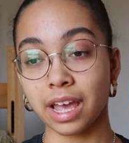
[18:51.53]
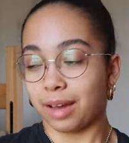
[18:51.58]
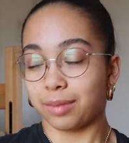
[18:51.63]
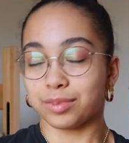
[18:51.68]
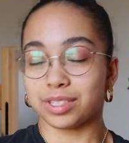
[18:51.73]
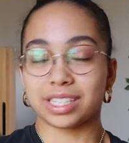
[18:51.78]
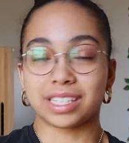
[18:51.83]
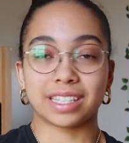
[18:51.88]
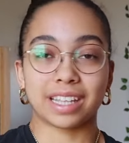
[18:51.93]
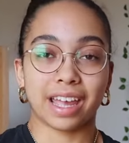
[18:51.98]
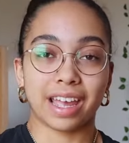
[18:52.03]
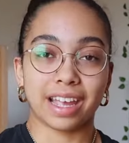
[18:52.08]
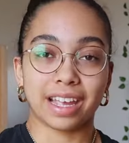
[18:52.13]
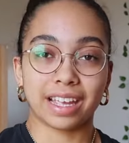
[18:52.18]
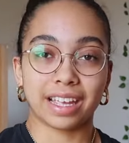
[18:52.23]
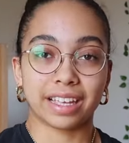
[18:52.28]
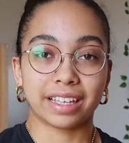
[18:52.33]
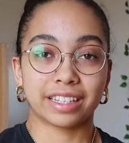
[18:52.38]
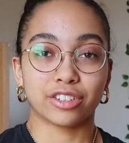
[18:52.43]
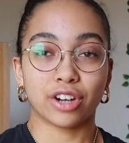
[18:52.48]
I'm just
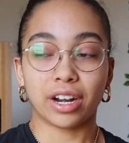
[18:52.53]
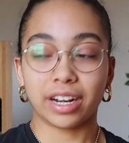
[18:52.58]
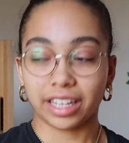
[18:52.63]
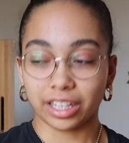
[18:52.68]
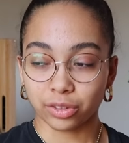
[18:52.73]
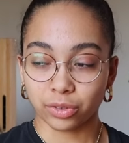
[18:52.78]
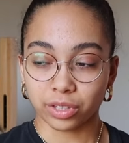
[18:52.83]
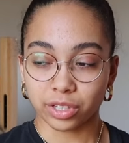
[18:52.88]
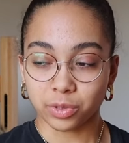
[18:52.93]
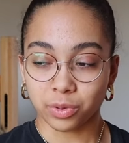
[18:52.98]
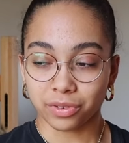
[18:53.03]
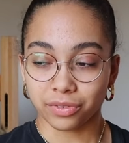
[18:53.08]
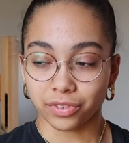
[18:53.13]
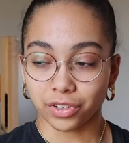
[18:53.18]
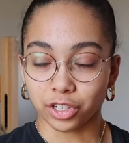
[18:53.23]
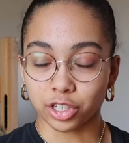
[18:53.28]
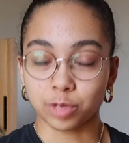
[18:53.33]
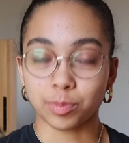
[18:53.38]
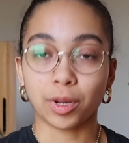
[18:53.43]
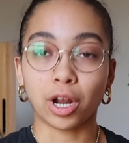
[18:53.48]
like trying to get through this one
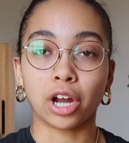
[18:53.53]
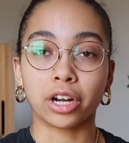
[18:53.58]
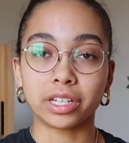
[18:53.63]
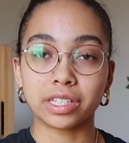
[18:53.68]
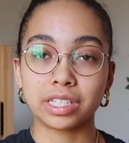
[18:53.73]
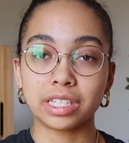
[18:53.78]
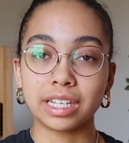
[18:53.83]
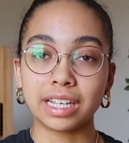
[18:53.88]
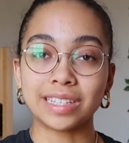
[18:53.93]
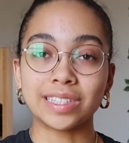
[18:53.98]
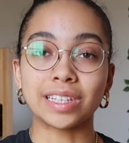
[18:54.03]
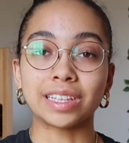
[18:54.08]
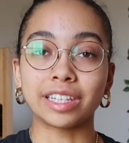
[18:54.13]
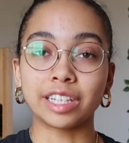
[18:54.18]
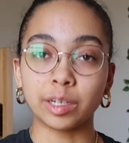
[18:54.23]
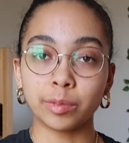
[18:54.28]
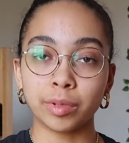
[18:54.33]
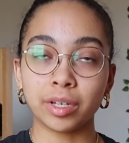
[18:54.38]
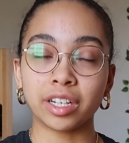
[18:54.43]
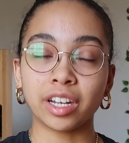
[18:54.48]
first, but honestly, it's a
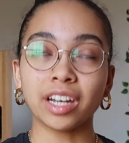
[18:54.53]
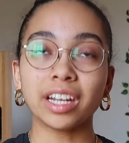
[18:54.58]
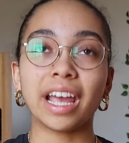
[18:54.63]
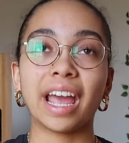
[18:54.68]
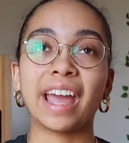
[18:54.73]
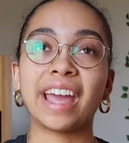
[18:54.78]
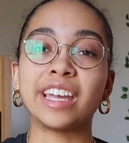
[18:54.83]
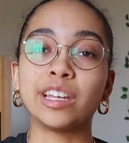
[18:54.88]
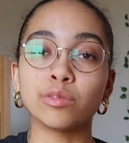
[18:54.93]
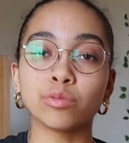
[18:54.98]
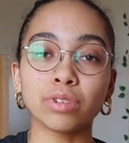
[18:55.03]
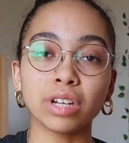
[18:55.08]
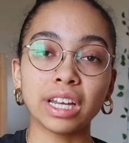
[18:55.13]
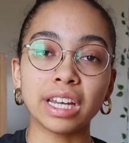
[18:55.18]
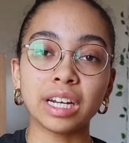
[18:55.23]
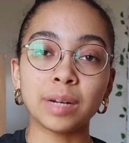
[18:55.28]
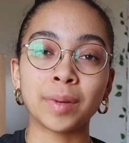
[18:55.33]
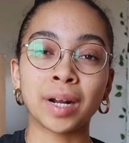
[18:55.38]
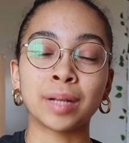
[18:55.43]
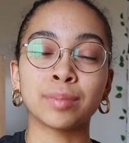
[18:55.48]
little bit, not a hate
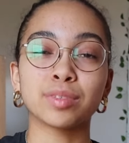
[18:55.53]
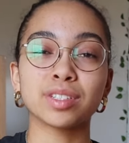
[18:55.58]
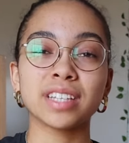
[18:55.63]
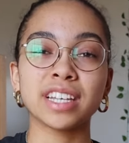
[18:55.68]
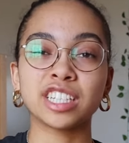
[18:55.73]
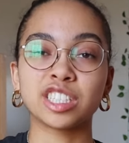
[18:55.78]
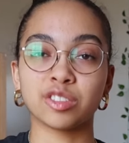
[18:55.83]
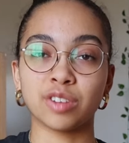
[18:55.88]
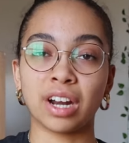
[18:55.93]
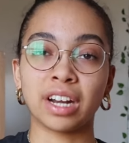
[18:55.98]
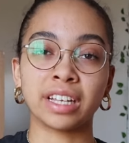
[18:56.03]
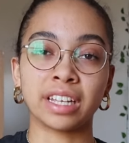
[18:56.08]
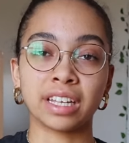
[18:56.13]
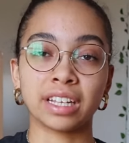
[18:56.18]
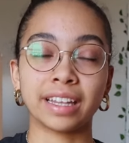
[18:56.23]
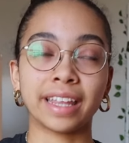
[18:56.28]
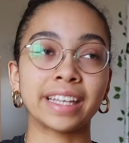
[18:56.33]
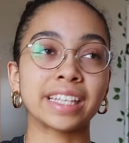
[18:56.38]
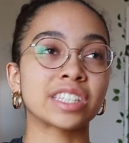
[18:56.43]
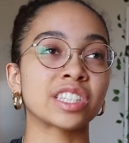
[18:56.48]
read, but I'm just like dreading
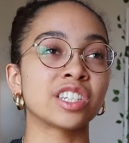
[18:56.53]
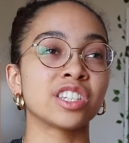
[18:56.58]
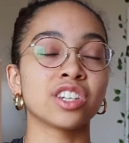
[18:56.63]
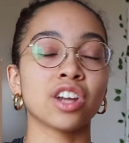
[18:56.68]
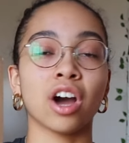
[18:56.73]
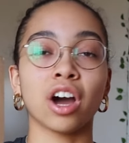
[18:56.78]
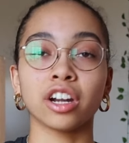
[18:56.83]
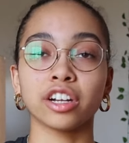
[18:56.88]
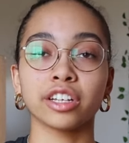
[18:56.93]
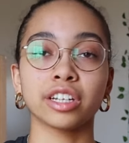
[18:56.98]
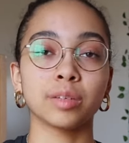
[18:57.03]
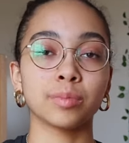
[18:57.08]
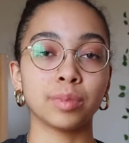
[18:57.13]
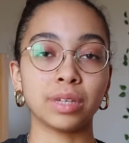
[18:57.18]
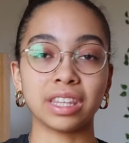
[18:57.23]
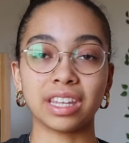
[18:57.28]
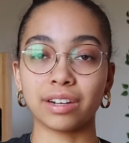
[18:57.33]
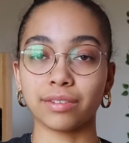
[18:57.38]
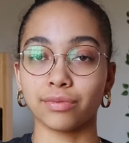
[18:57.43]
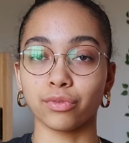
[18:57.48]
it. Like it's not going to be
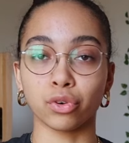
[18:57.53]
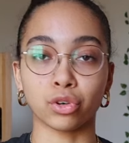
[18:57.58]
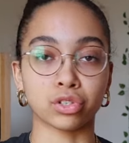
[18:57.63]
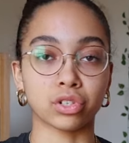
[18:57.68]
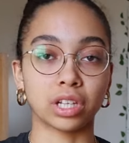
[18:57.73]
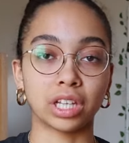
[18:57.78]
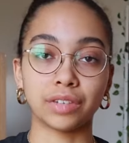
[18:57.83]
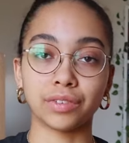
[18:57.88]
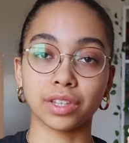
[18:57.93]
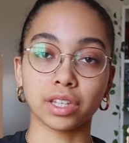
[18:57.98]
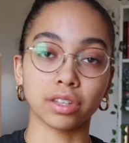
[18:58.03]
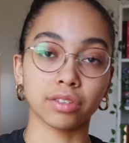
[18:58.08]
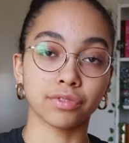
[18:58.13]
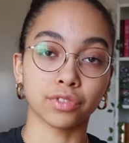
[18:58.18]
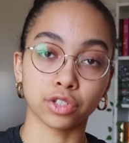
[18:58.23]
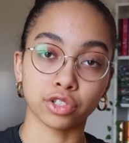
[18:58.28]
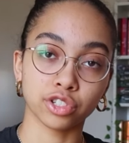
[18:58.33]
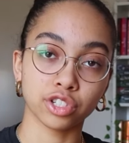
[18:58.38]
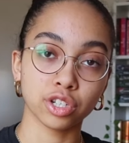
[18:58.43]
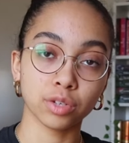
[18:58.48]
that 4-star level that the
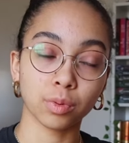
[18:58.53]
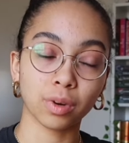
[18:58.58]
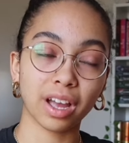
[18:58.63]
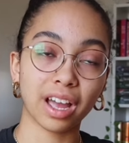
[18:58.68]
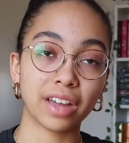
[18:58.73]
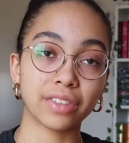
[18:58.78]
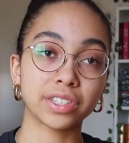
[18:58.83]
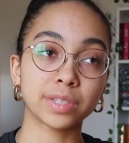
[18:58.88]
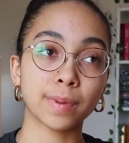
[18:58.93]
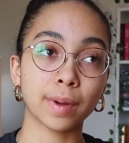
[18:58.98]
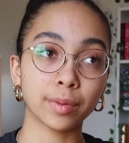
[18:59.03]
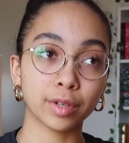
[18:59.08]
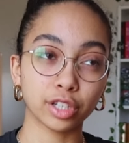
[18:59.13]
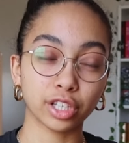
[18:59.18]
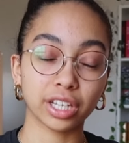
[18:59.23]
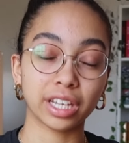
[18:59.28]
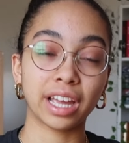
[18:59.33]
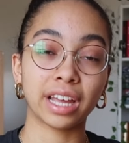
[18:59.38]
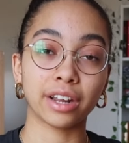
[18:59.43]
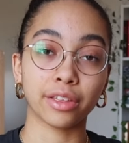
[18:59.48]
first 2 were at. It's probably
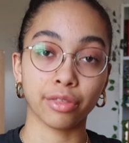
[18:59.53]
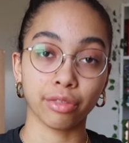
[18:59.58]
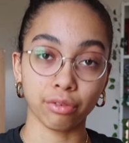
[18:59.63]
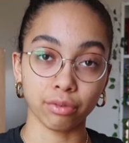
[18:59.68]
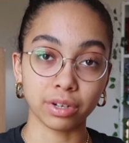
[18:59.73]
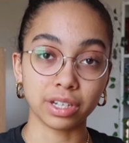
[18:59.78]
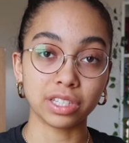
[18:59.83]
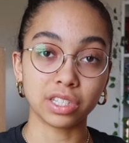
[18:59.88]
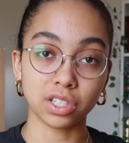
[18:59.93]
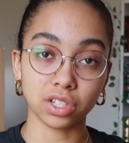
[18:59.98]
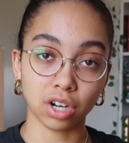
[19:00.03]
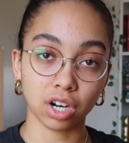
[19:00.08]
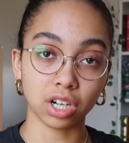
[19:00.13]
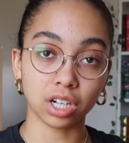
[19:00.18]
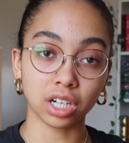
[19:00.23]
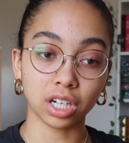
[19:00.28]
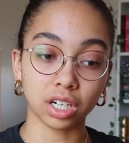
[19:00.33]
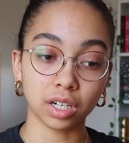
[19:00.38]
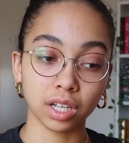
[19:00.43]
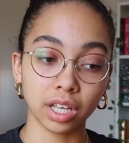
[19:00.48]
looking at a
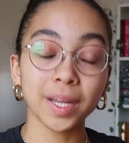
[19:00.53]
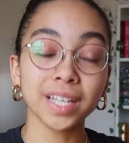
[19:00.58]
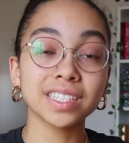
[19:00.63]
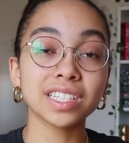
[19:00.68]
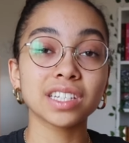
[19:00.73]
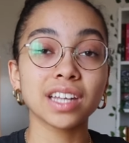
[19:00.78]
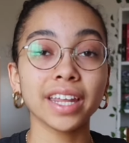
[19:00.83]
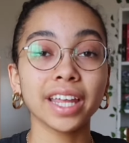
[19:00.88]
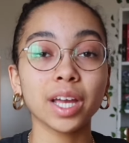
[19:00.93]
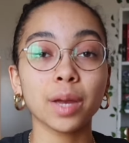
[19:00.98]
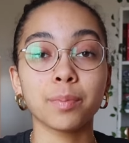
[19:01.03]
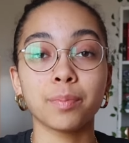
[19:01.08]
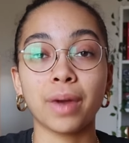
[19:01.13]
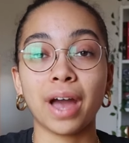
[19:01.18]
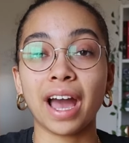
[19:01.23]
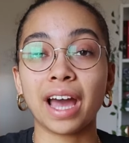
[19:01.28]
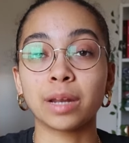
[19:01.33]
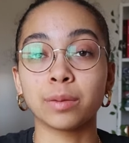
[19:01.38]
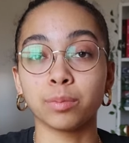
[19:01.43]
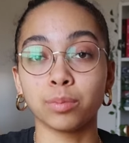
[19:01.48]
3-star because it's not like a
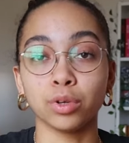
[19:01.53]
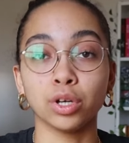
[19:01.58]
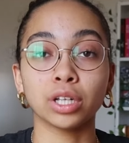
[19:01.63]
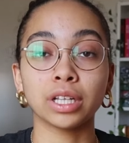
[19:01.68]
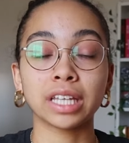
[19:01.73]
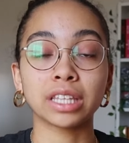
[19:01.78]
bad book.